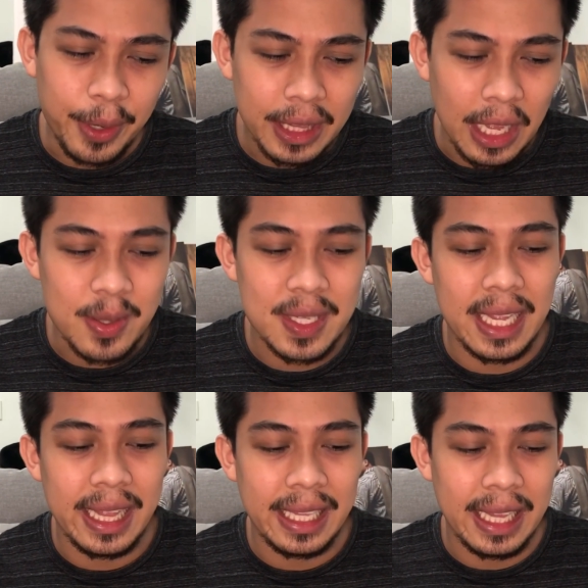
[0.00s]

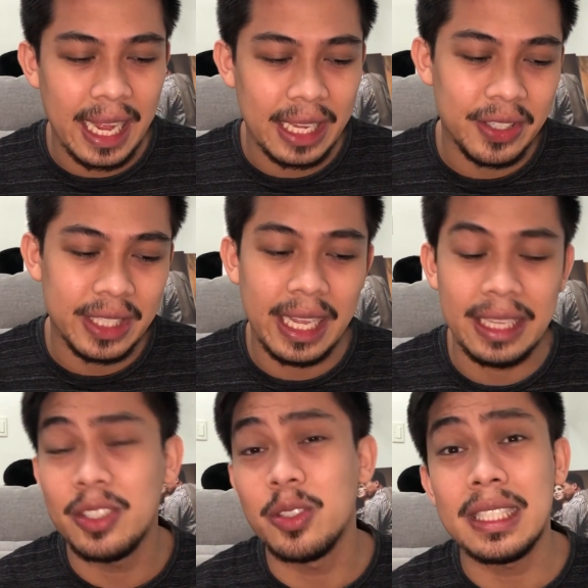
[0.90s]
64,990,
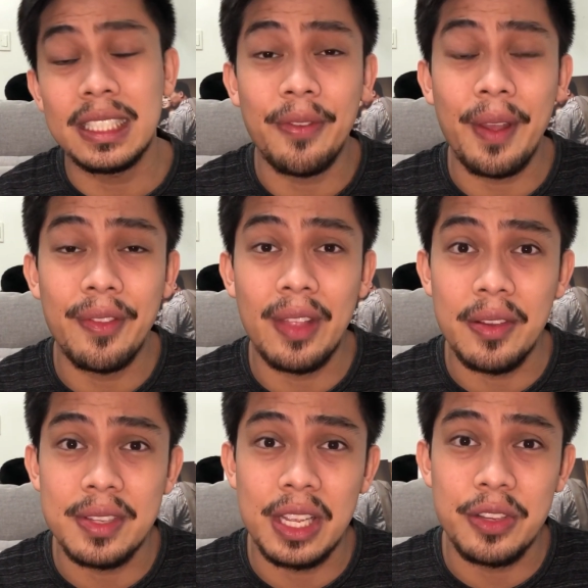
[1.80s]
so
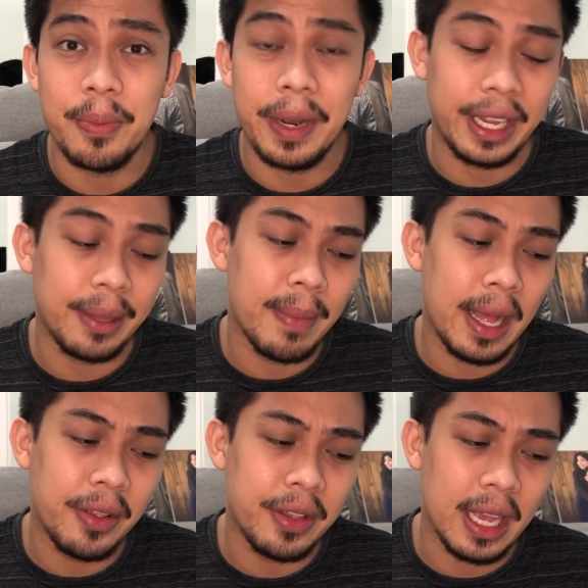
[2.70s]
65,000 yung market
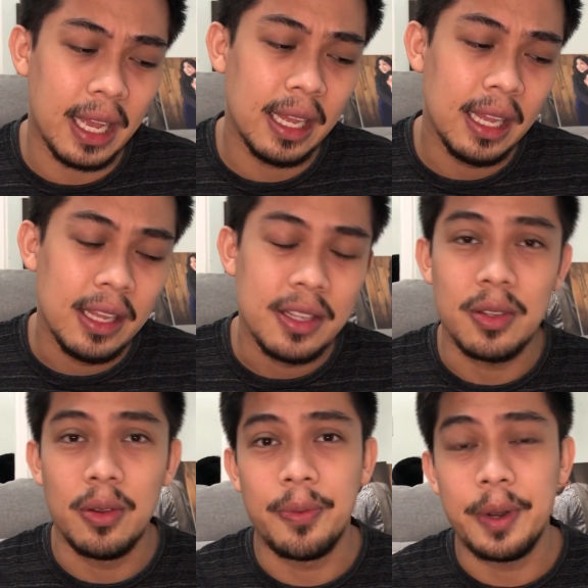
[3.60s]
value niya.
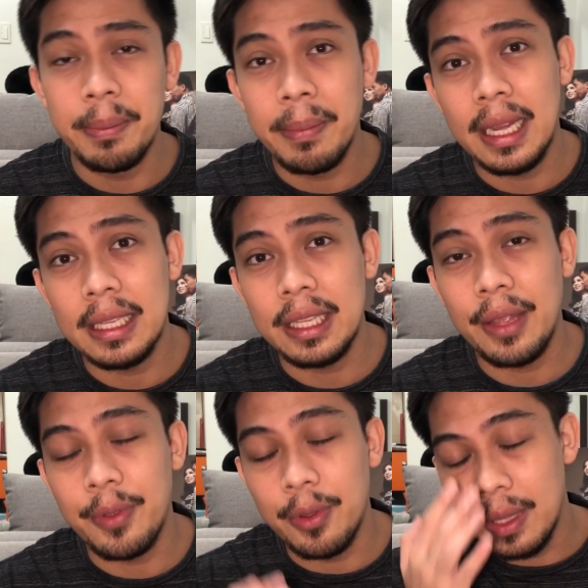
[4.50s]
So per month,
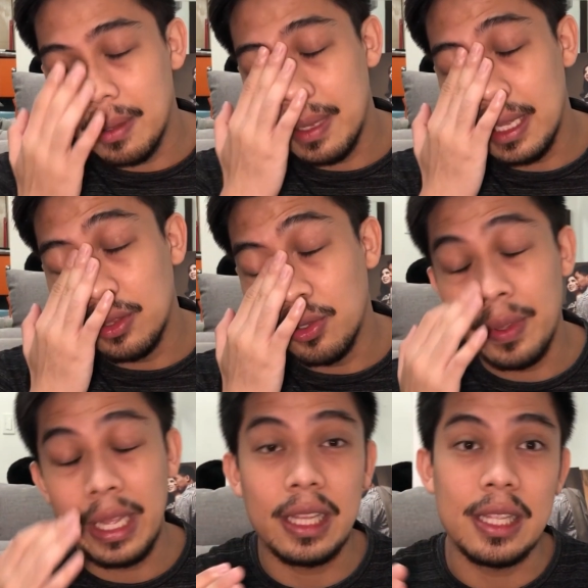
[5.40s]
if you will be
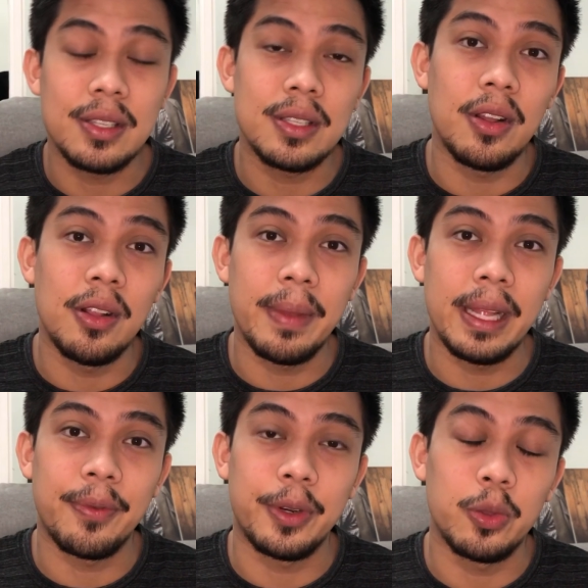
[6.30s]
doing it
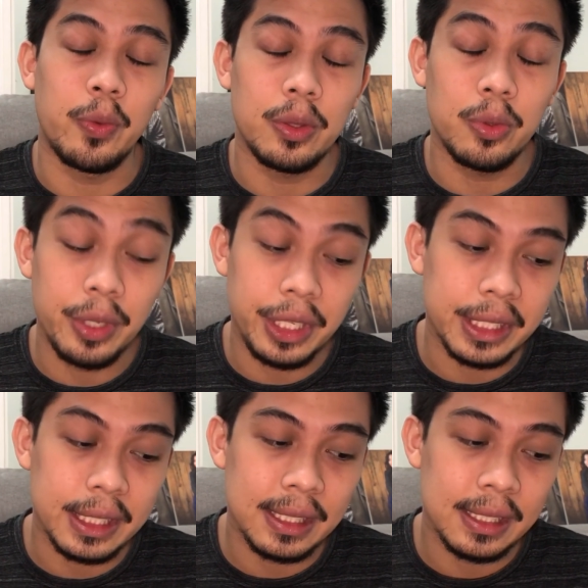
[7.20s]
installment for 2
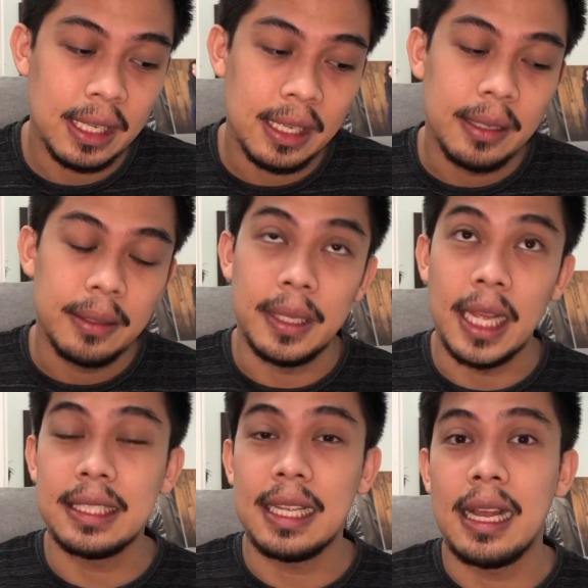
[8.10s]
years,
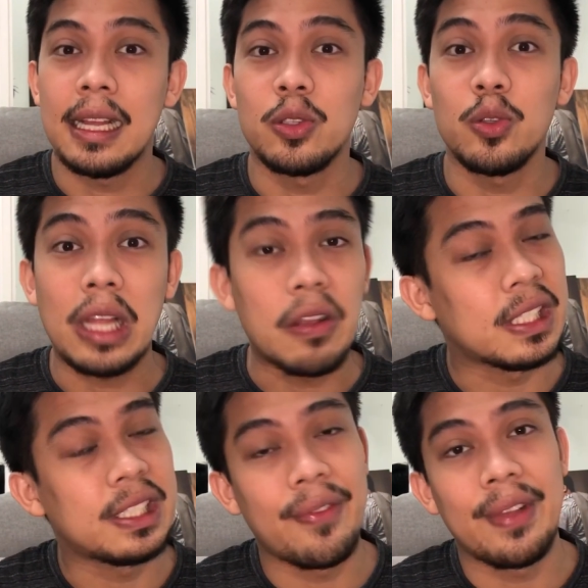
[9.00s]
nasa 2,700